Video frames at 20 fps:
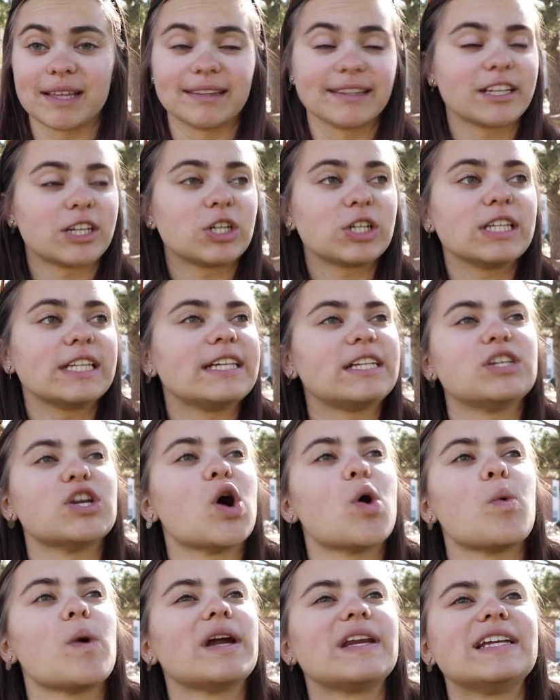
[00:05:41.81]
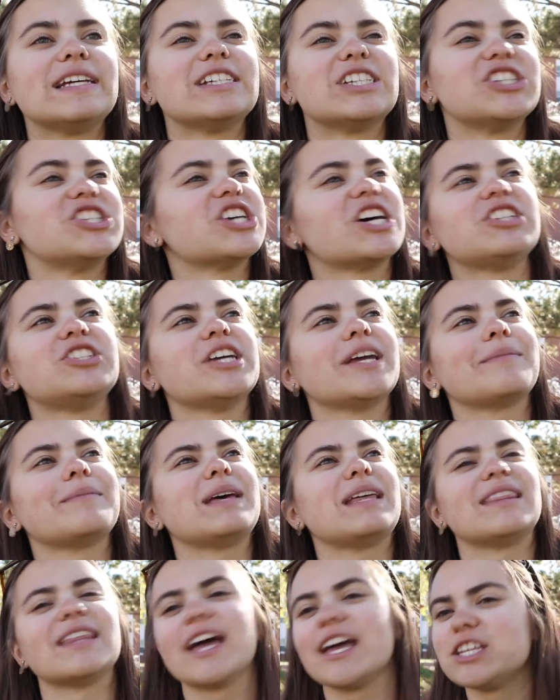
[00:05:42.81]
Literally, no one is judging
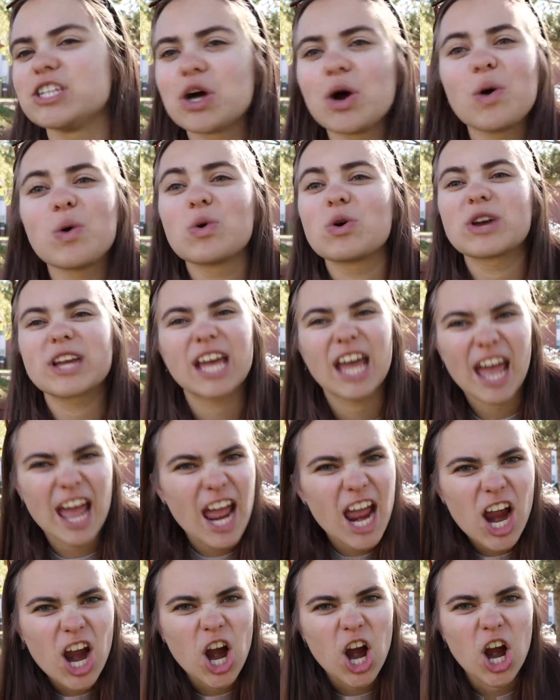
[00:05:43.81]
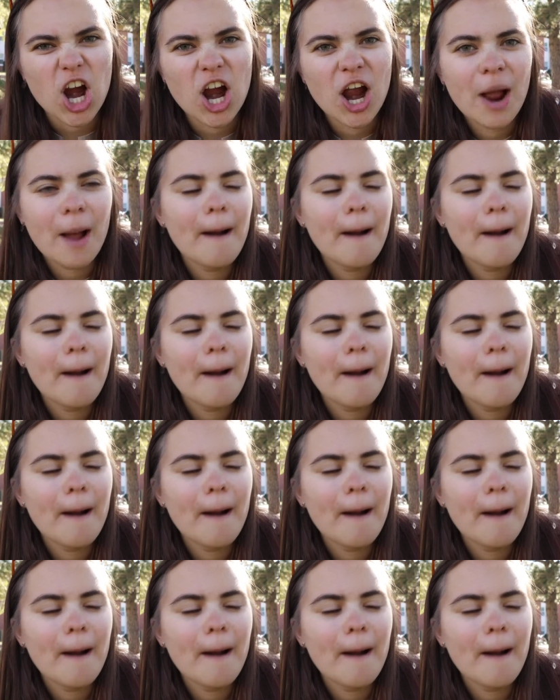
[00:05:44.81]
me. They don't care.